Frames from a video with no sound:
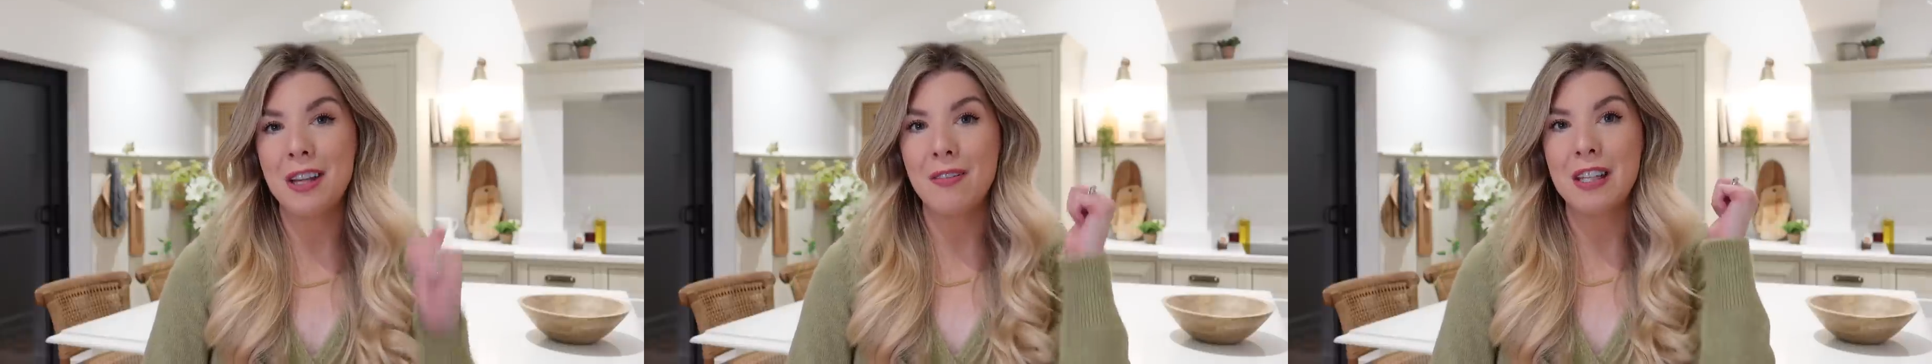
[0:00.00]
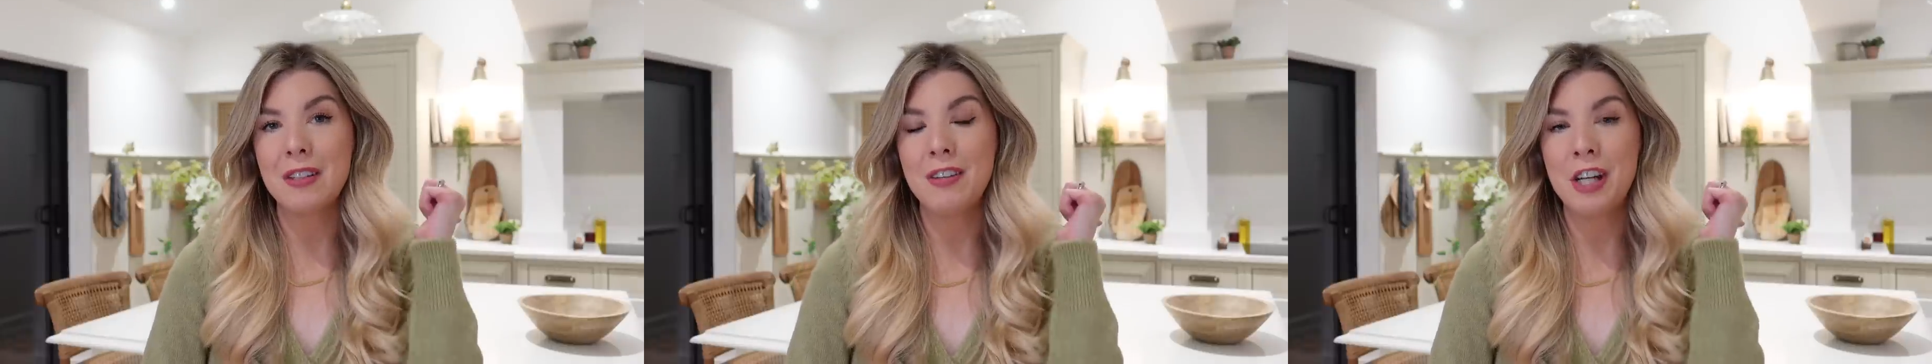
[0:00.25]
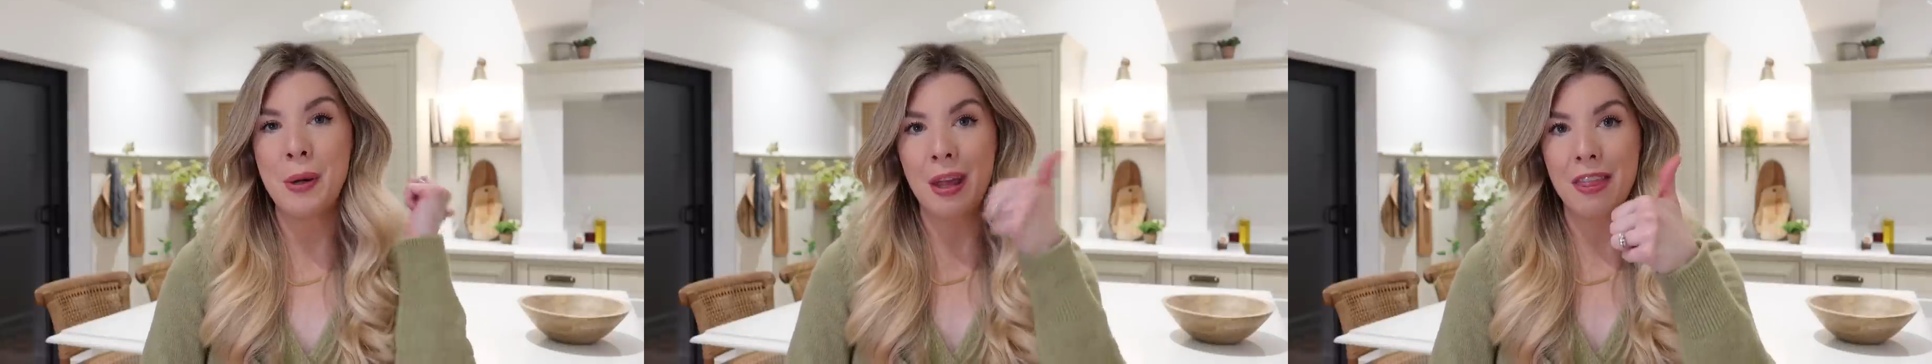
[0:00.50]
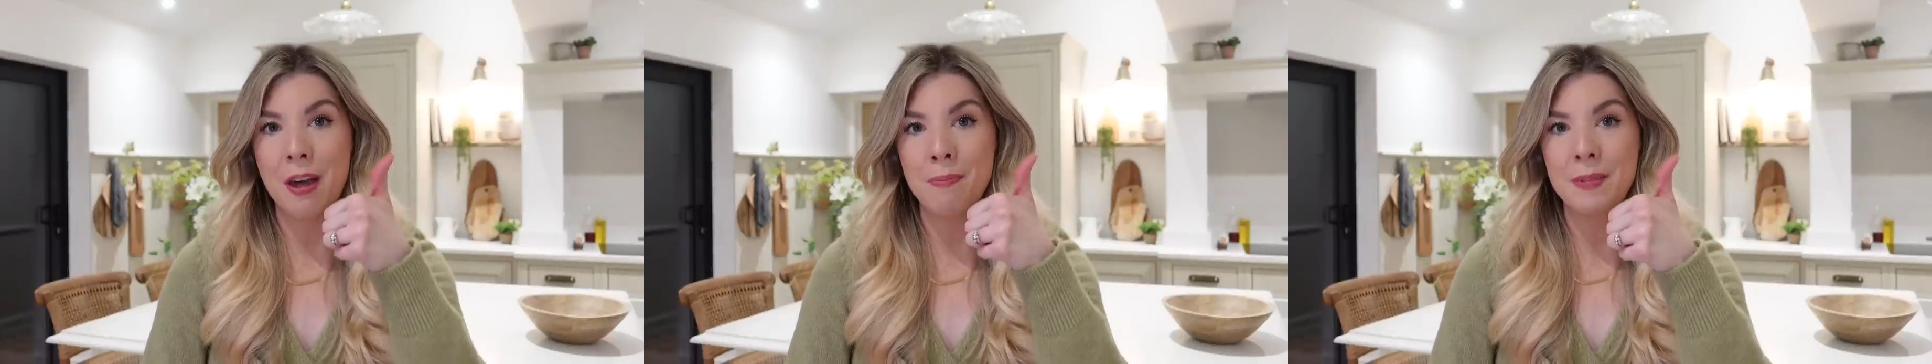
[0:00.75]
give this video a
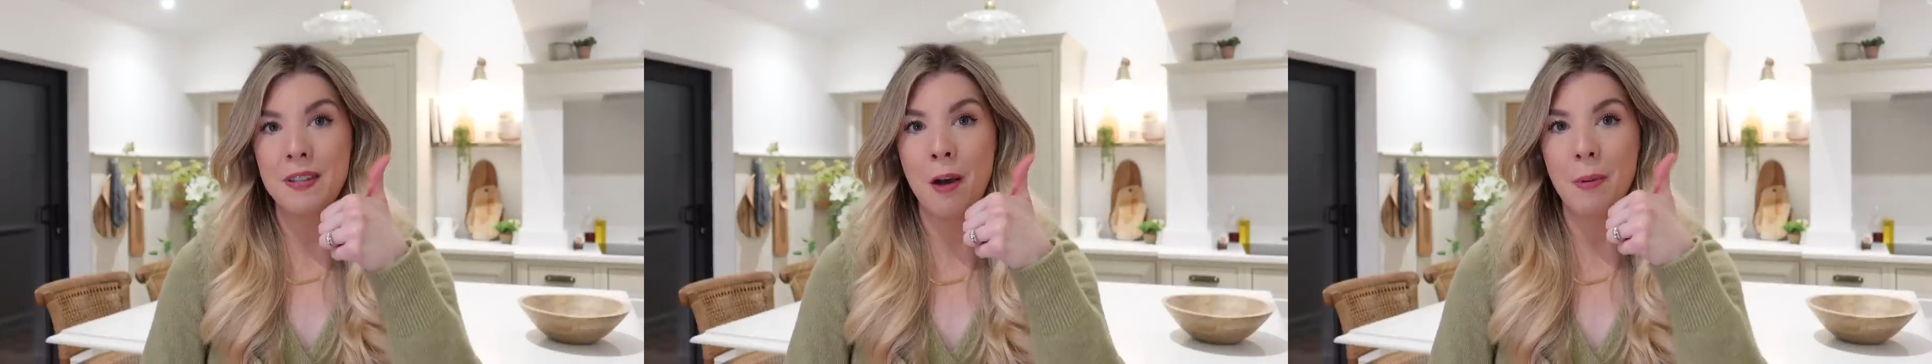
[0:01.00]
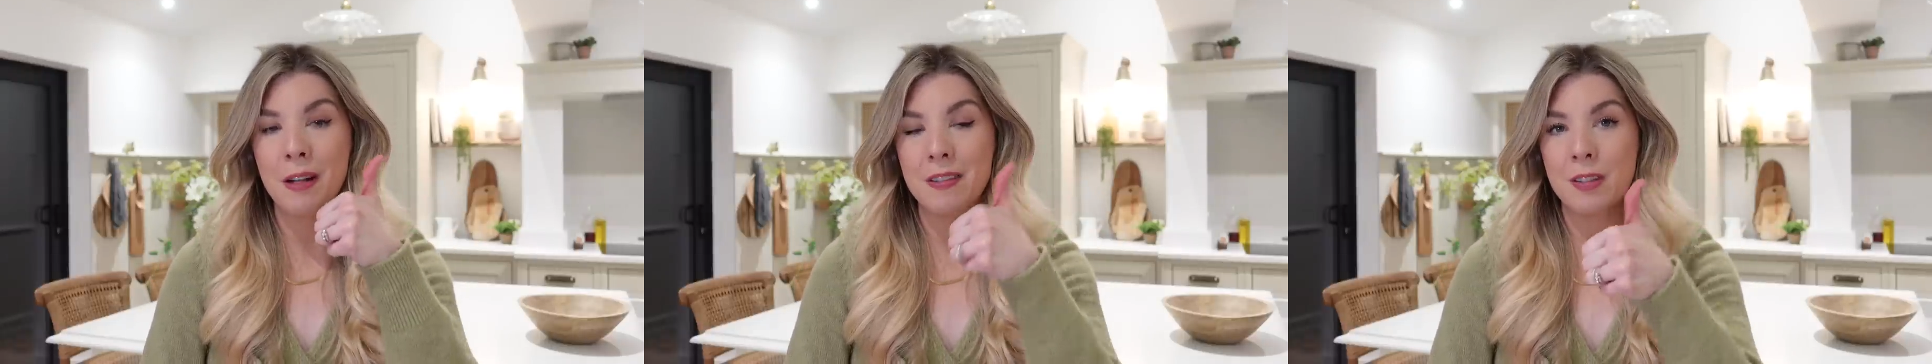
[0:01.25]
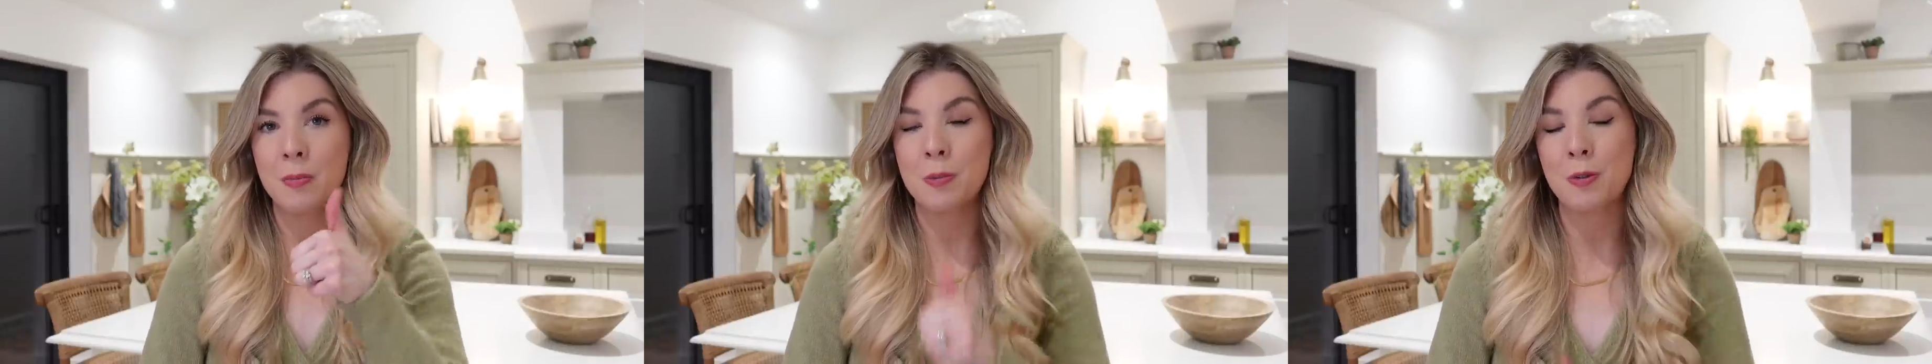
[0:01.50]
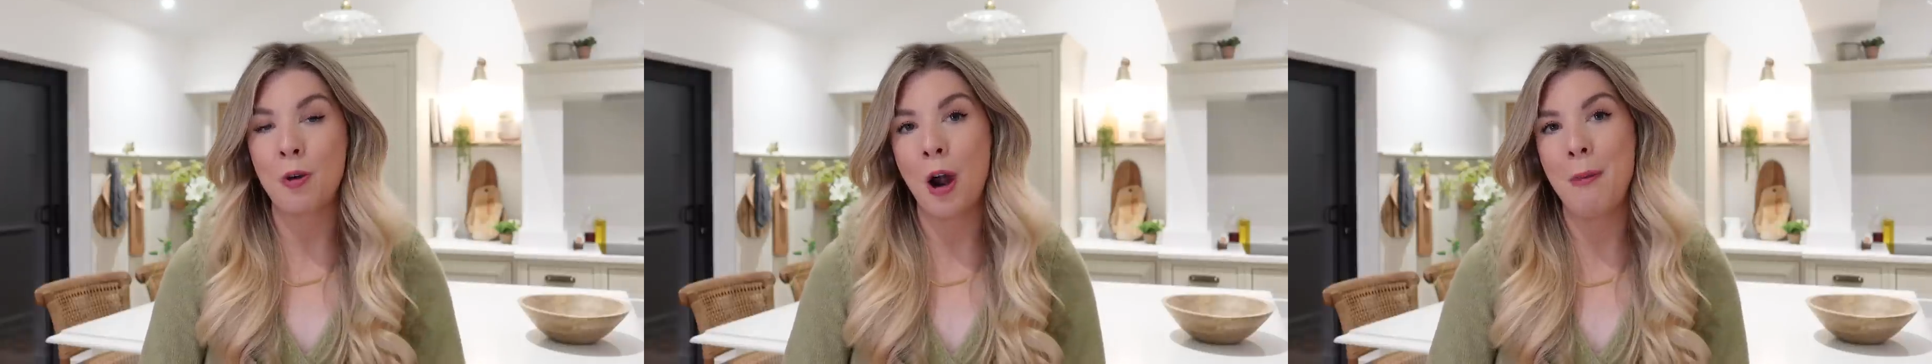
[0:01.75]
thumbs up and
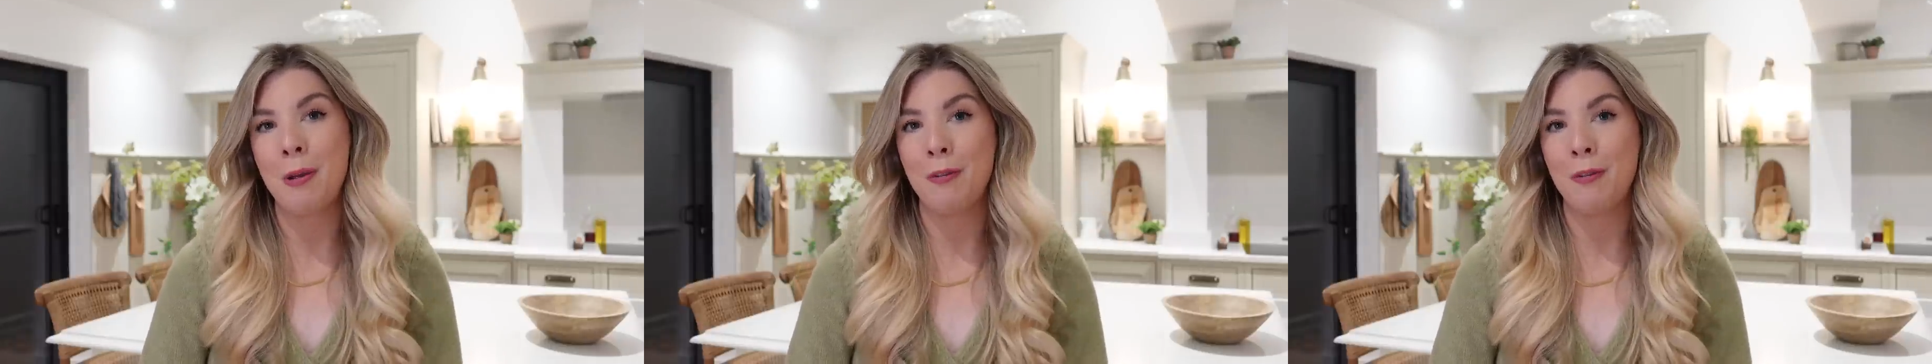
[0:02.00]
subscribe